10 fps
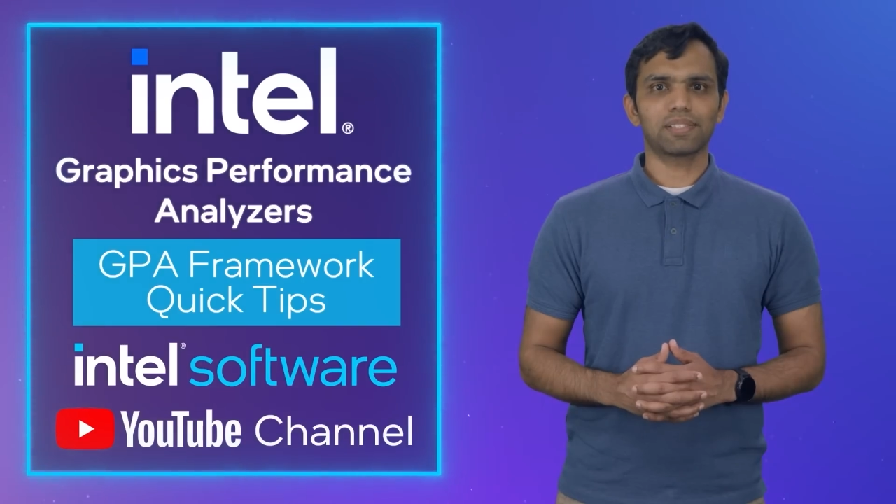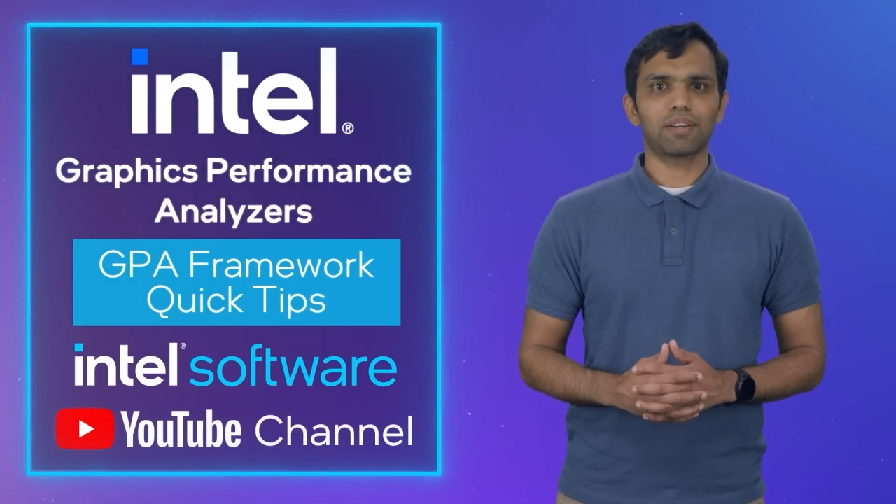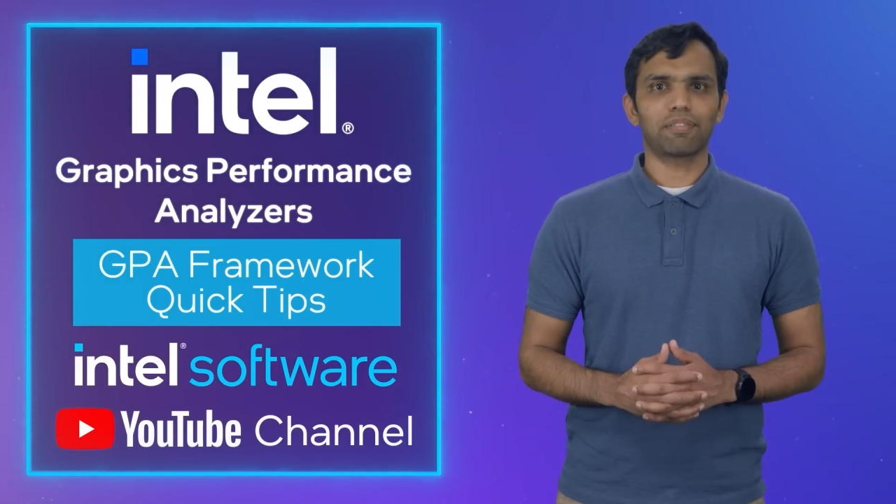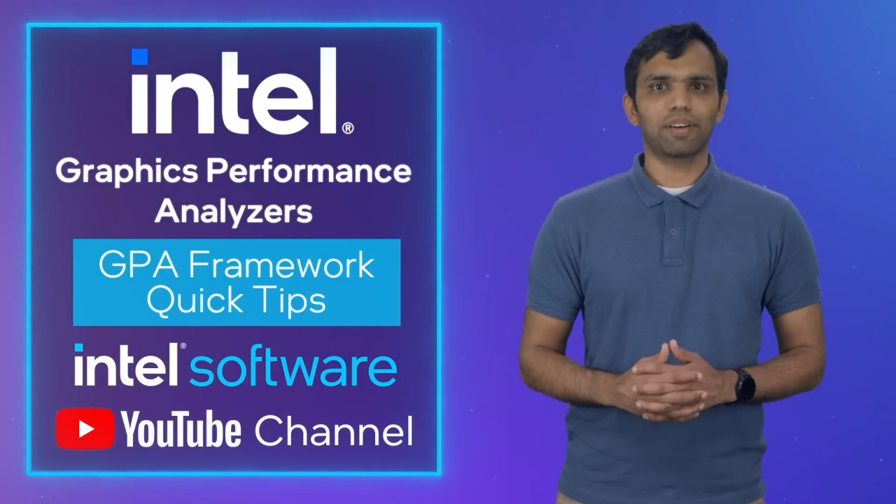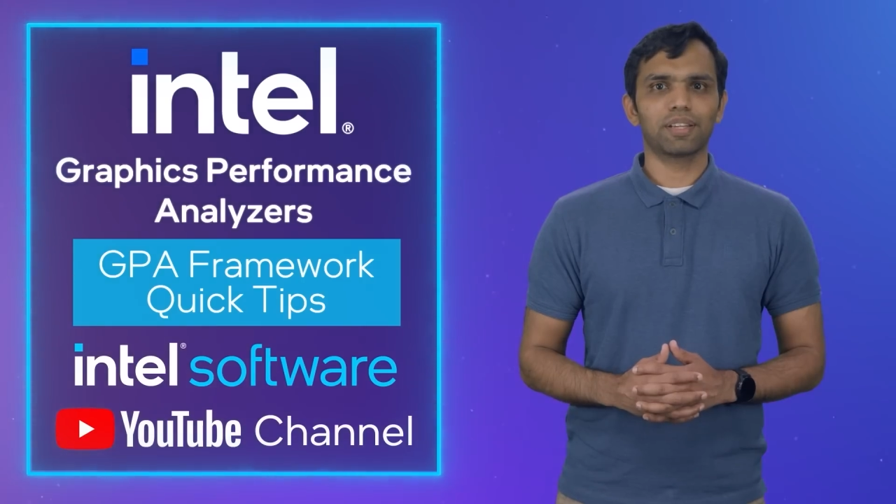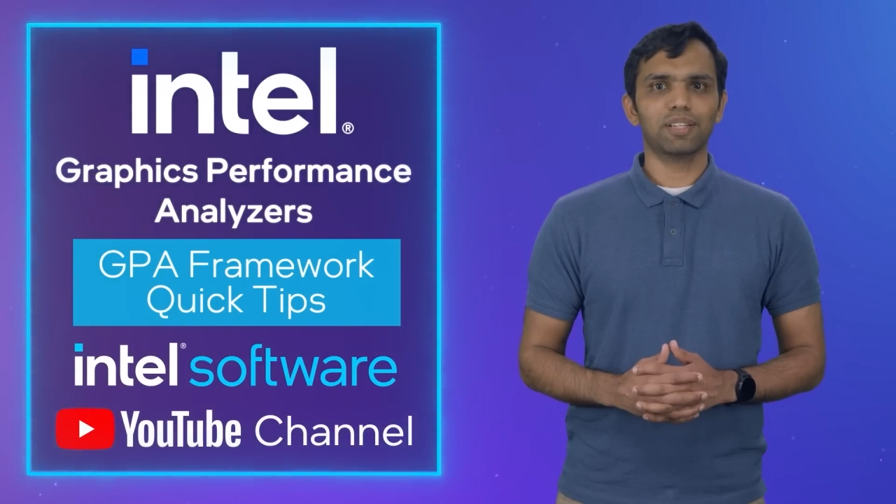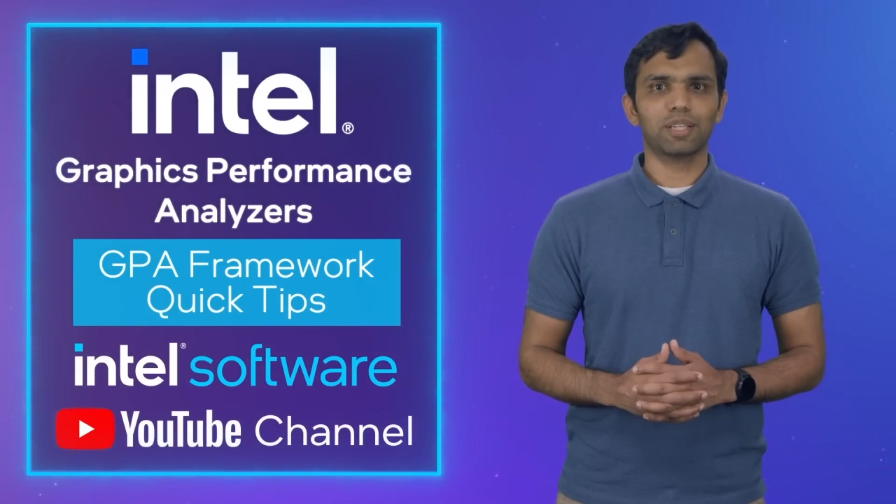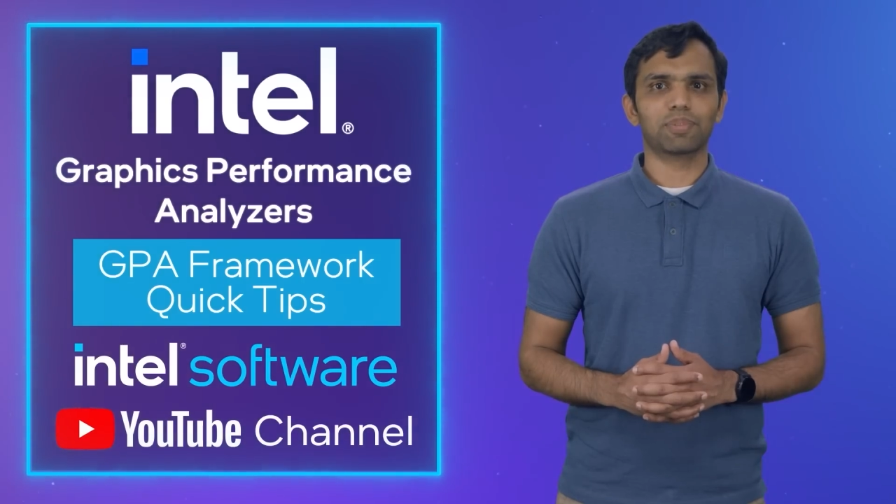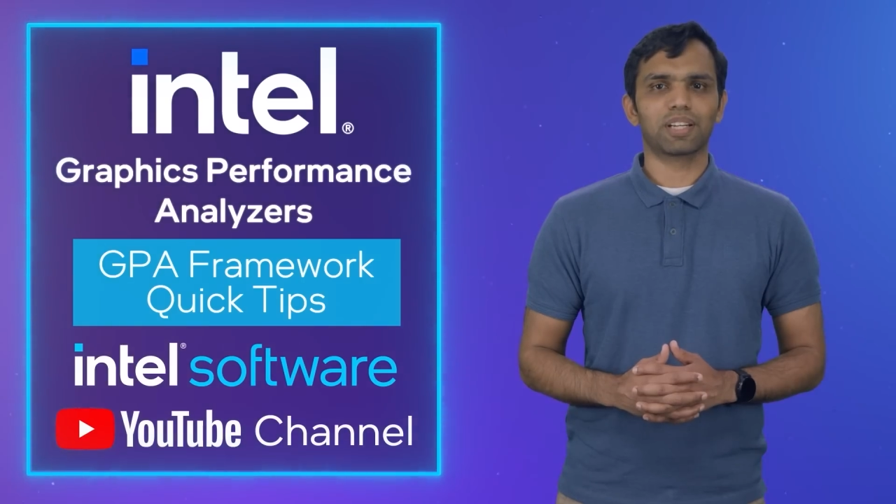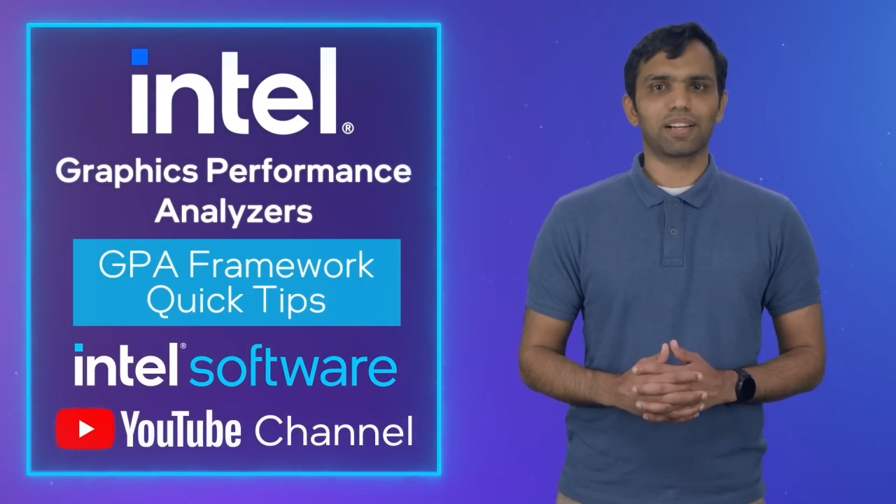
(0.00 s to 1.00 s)
Software
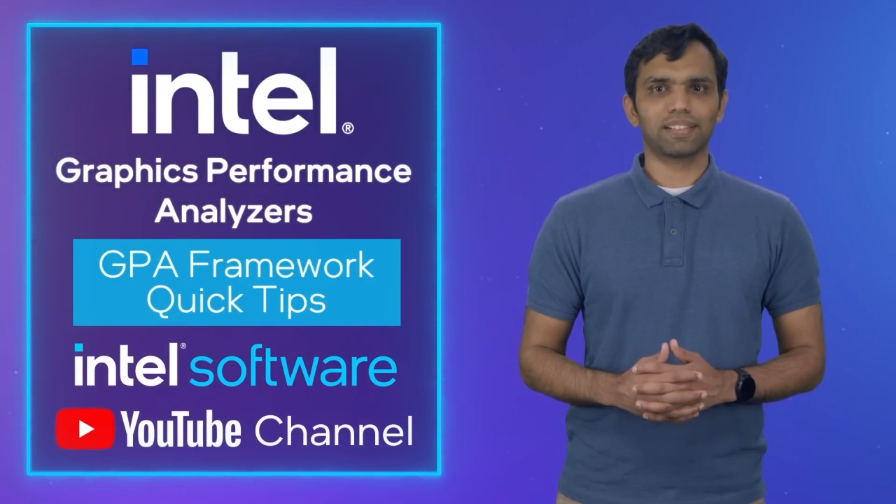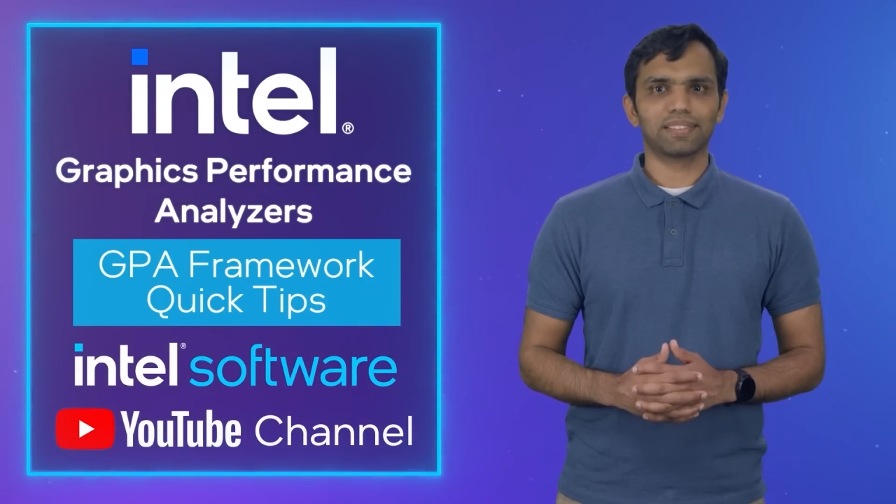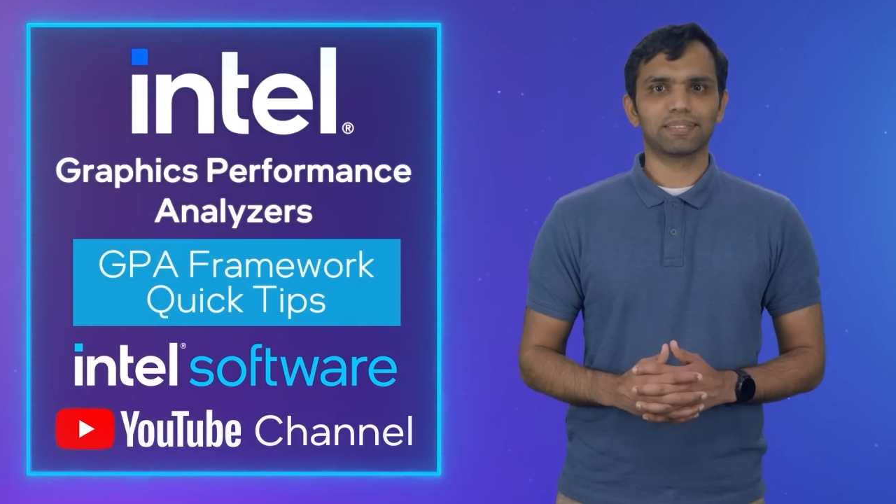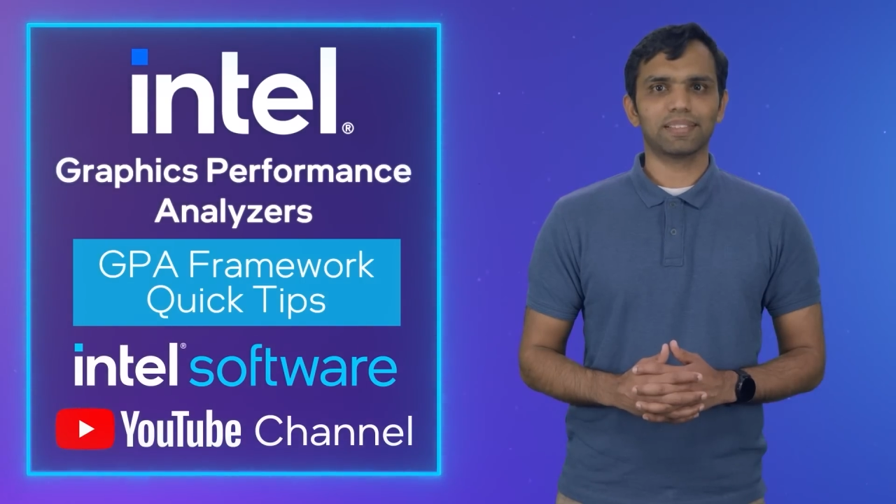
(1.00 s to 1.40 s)
YouTube channel.